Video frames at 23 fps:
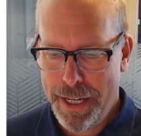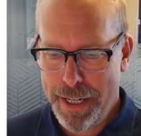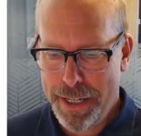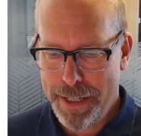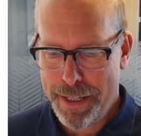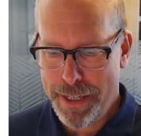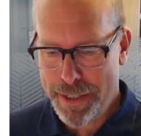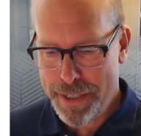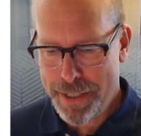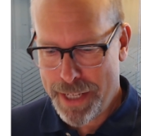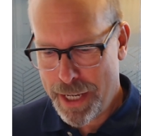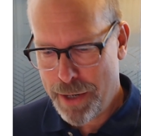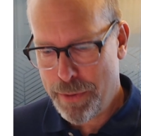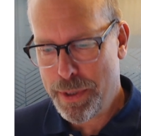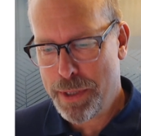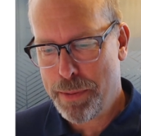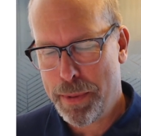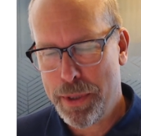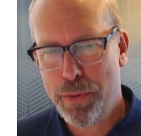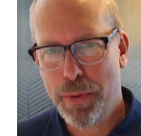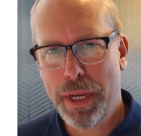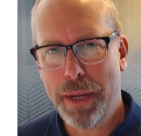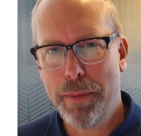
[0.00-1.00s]
distinguish
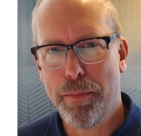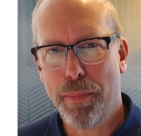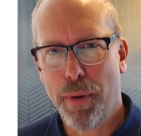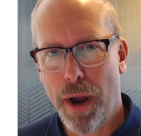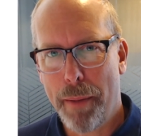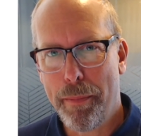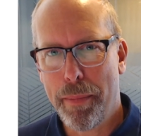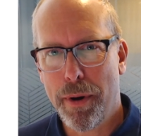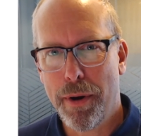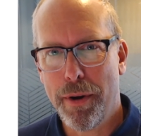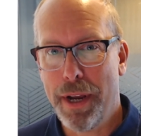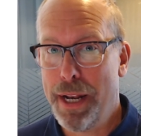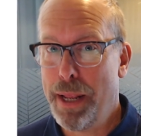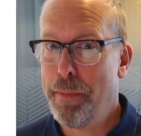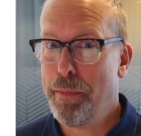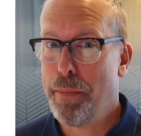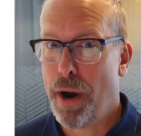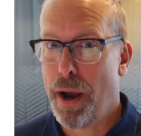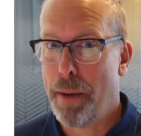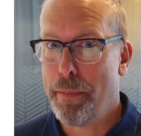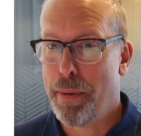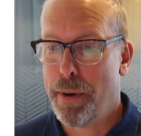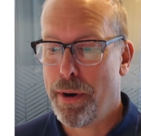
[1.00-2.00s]
between proper and
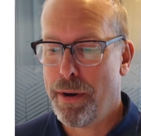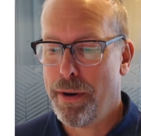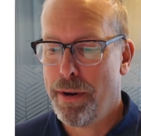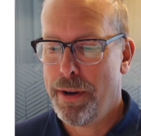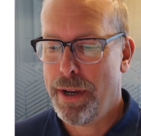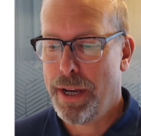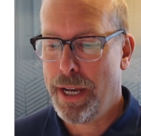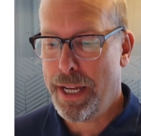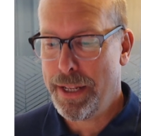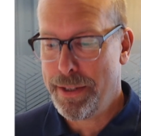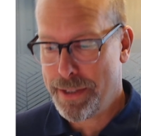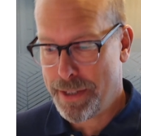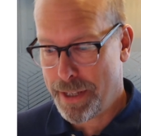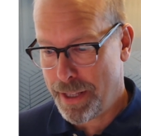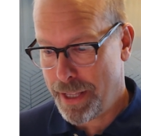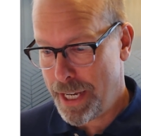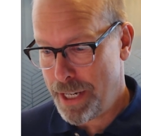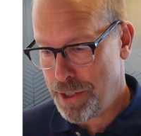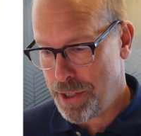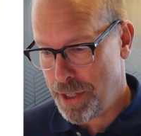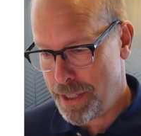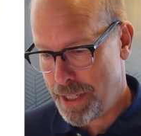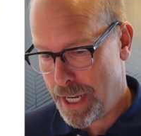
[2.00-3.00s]
improper
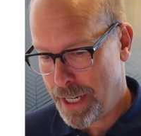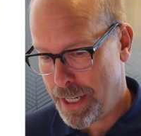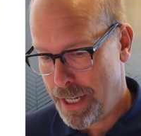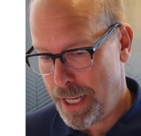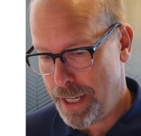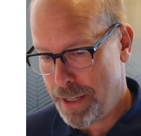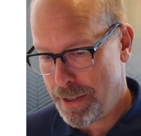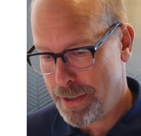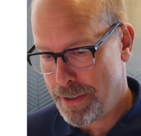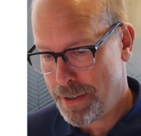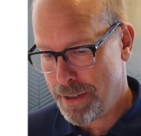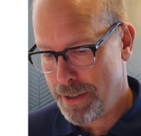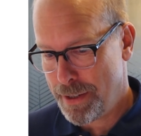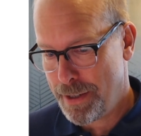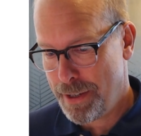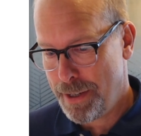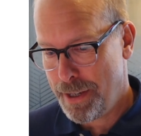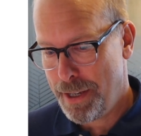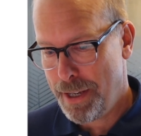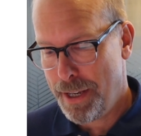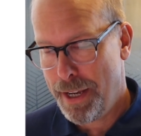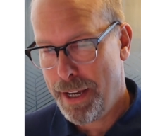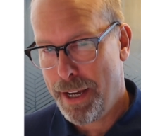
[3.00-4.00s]
installation techniques,
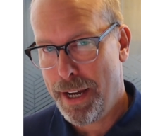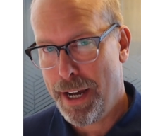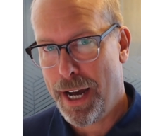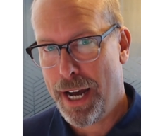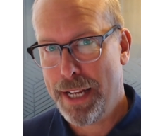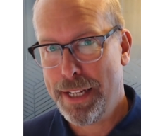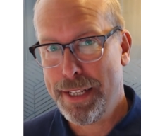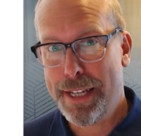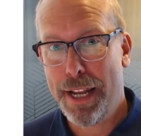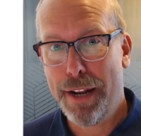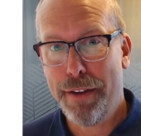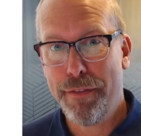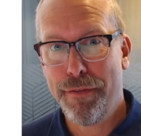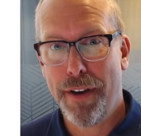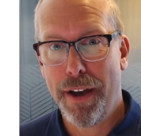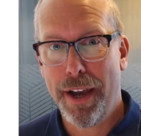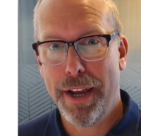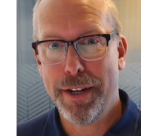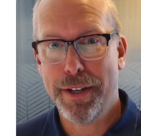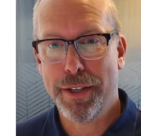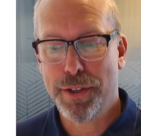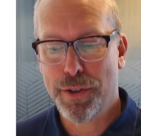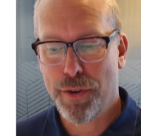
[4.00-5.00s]
identify
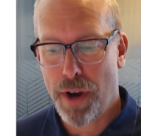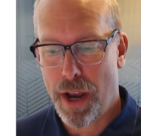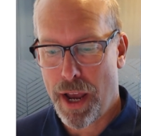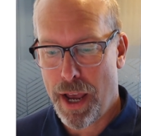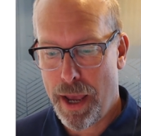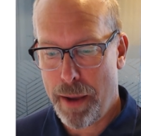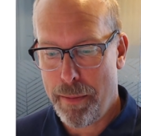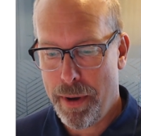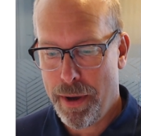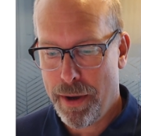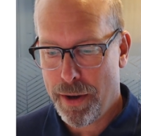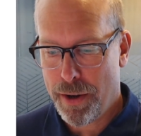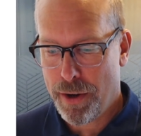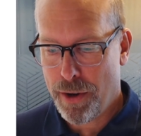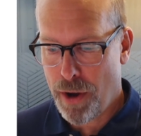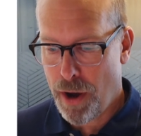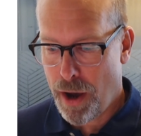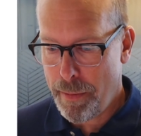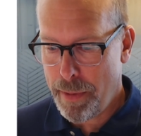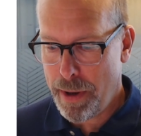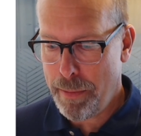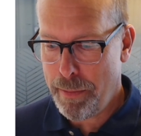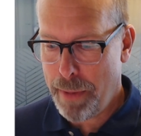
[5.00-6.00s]
and describe
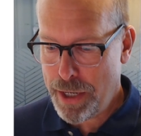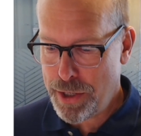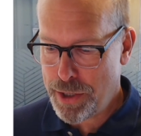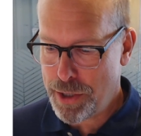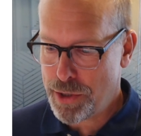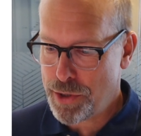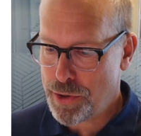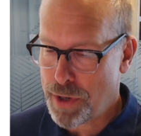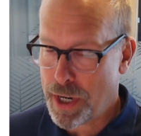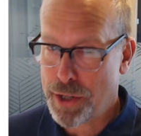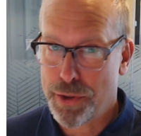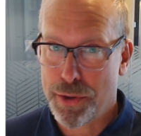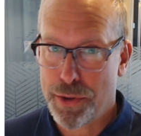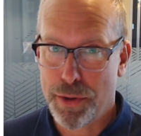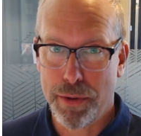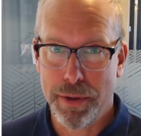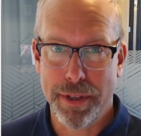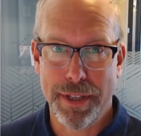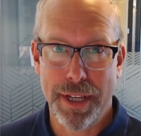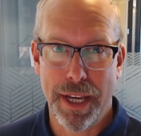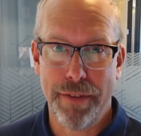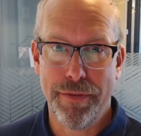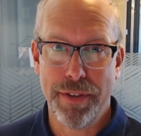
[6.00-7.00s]
common major structural and
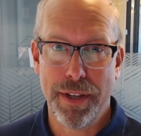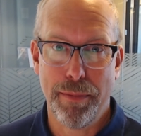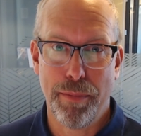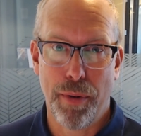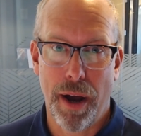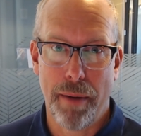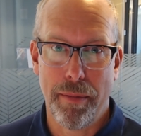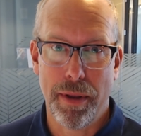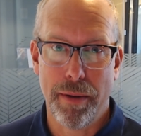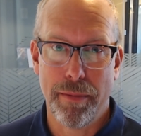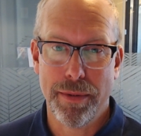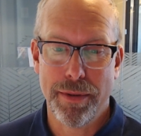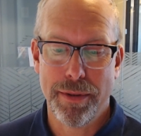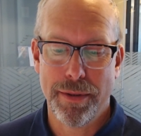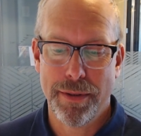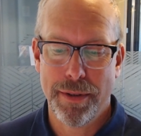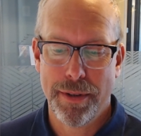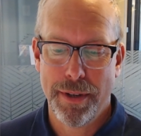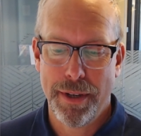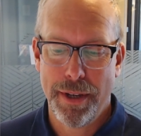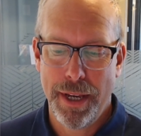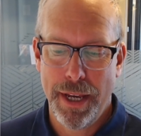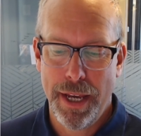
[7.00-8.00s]
safety problems,
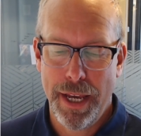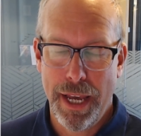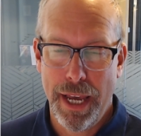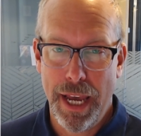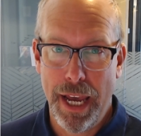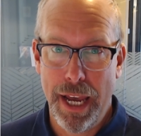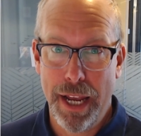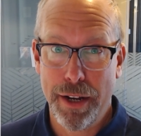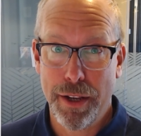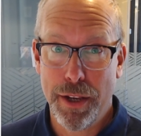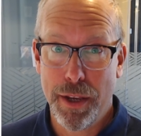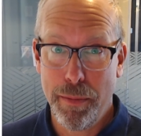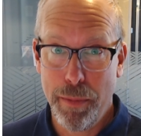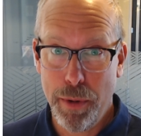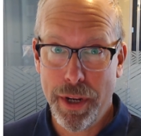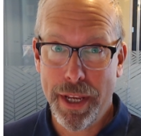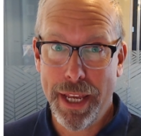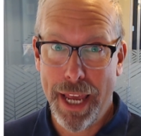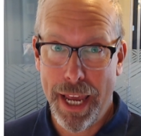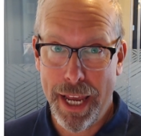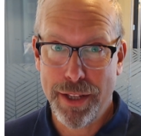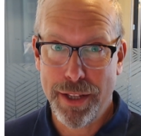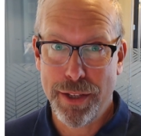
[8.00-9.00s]
and
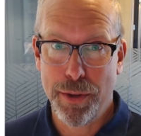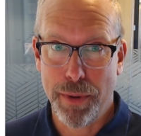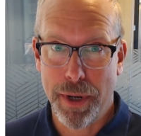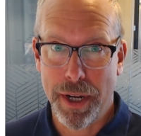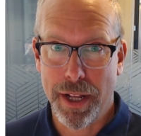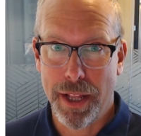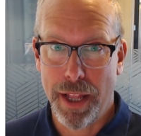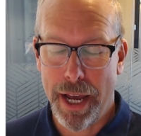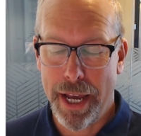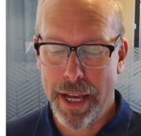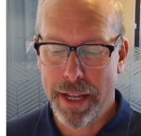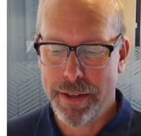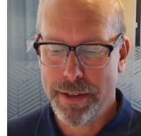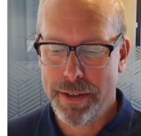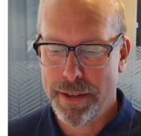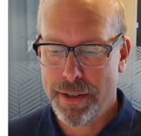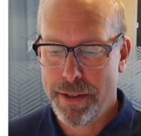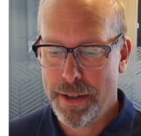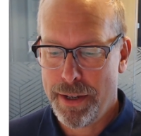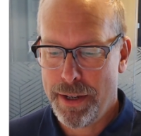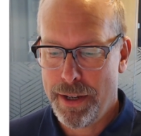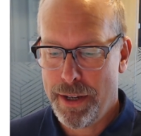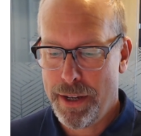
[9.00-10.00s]
communicate to a client
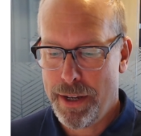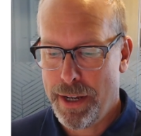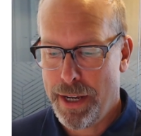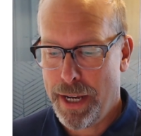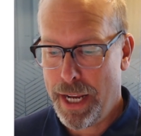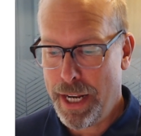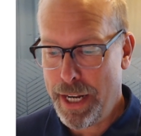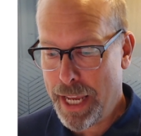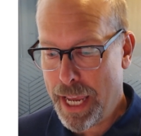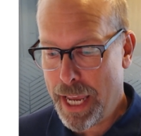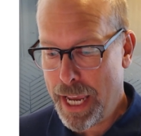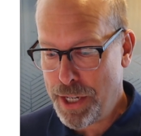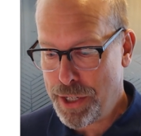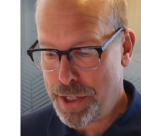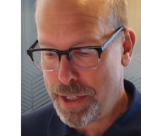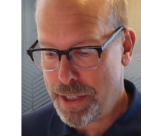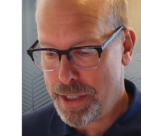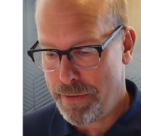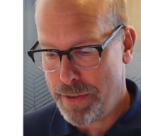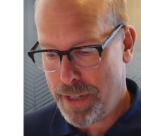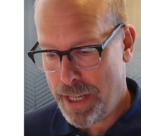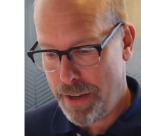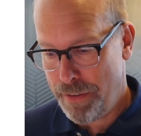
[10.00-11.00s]
indications
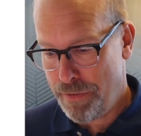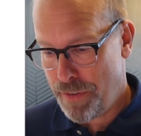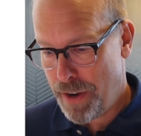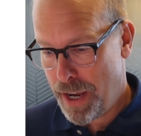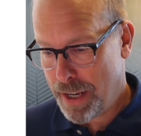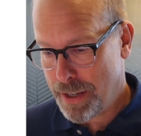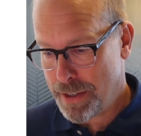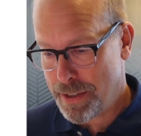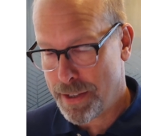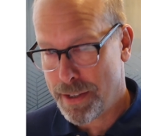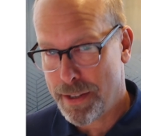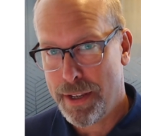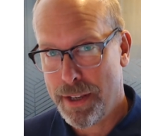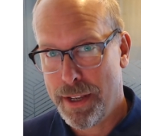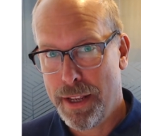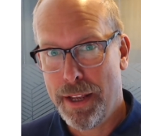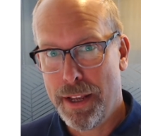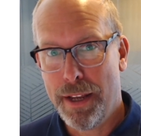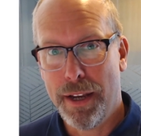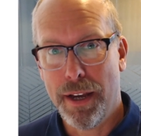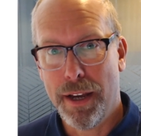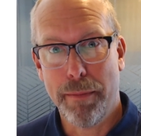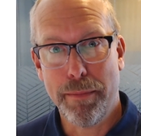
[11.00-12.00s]
of defects
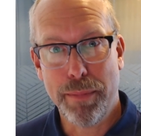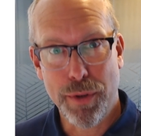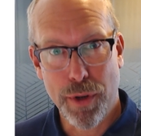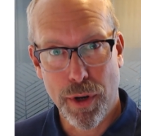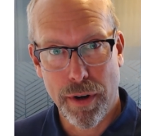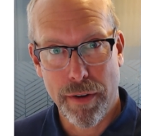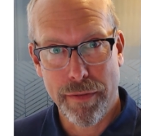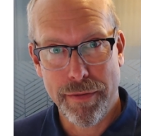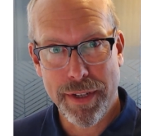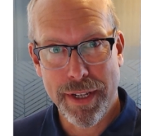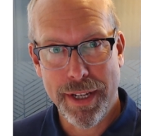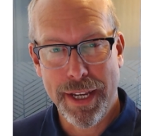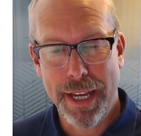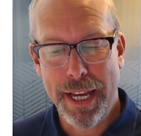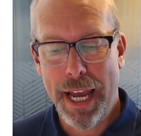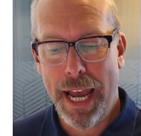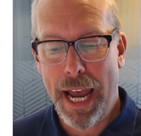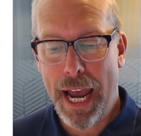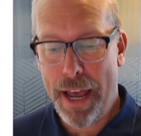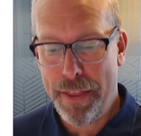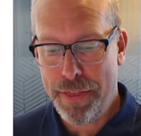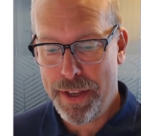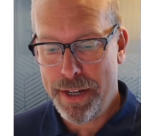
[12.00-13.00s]
observed
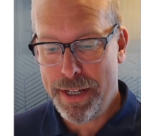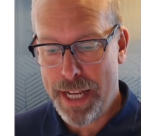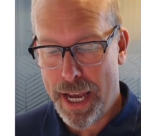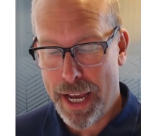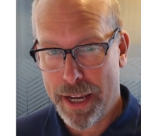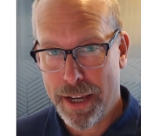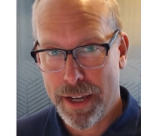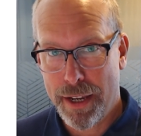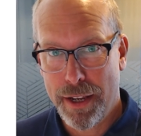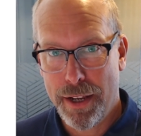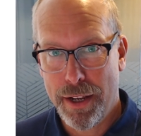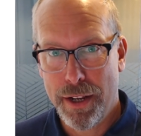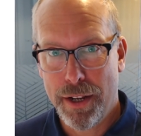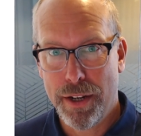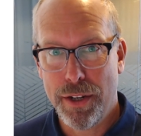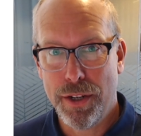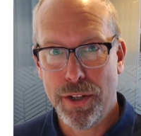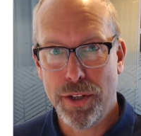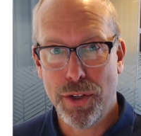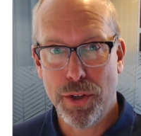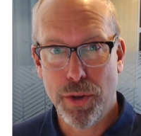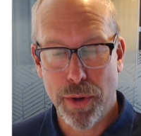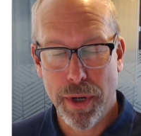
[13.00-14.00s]
at the deck
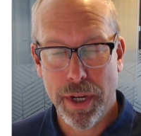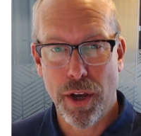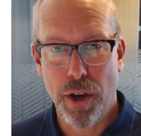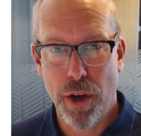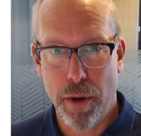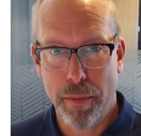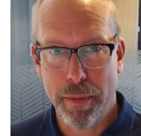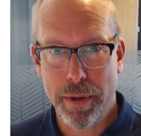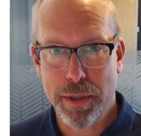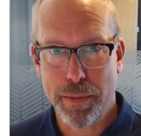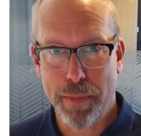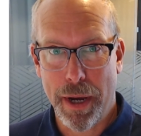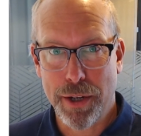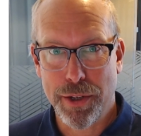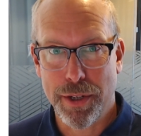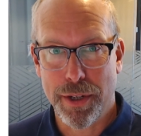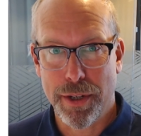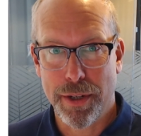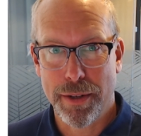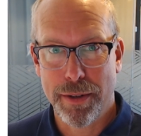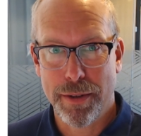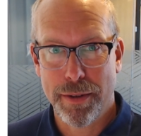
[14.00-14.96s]
during a home inspection.